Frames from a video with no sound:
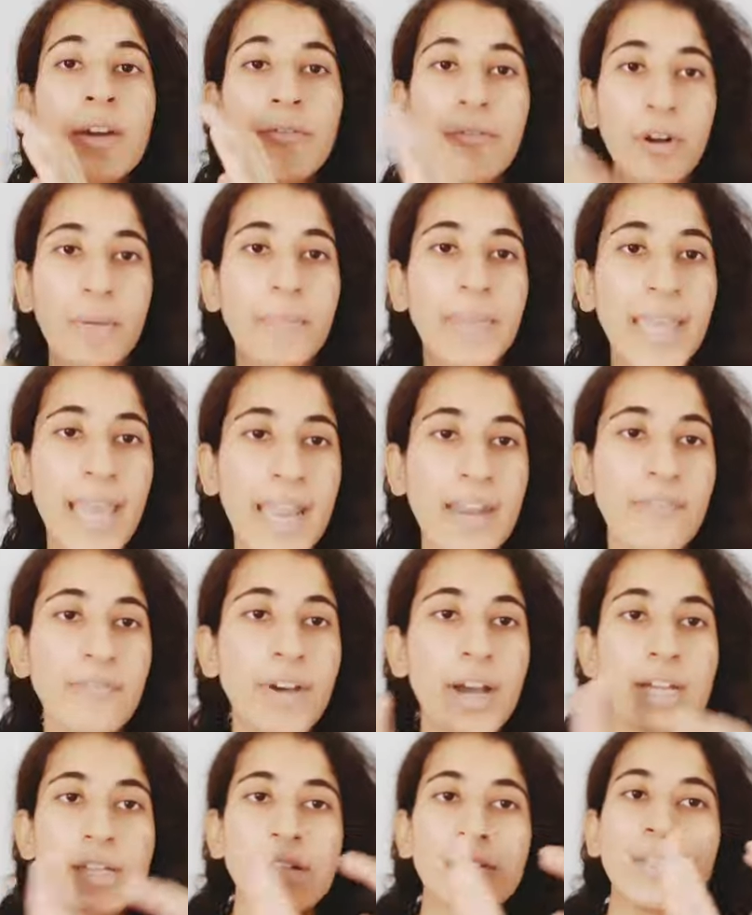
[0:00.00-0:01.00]
from
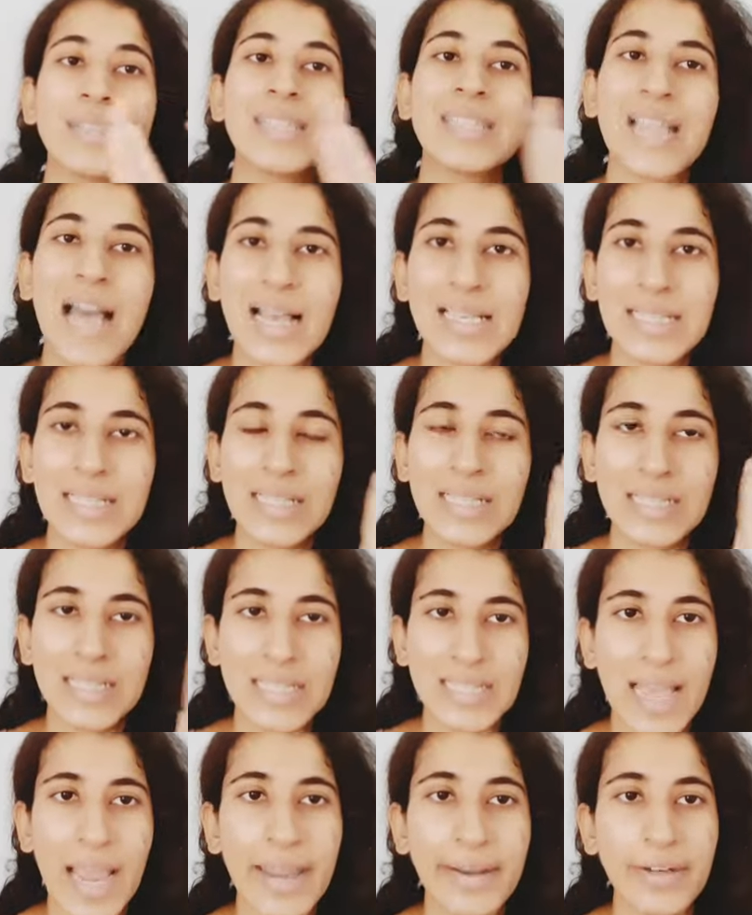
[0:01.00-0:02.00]
Canva to the Zazzle
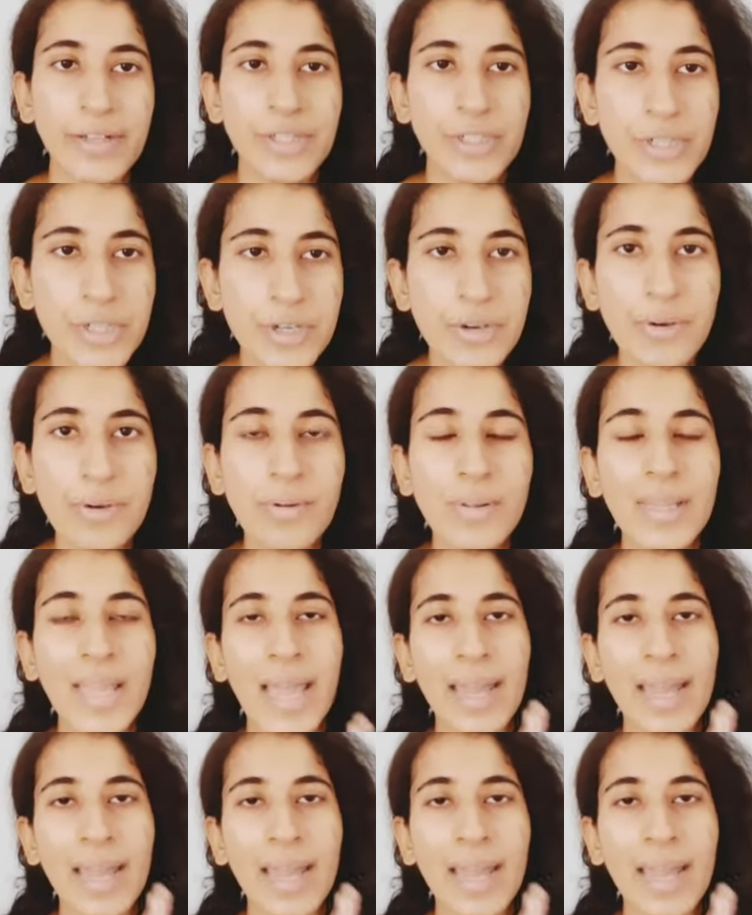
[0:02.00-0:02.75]
designer tool,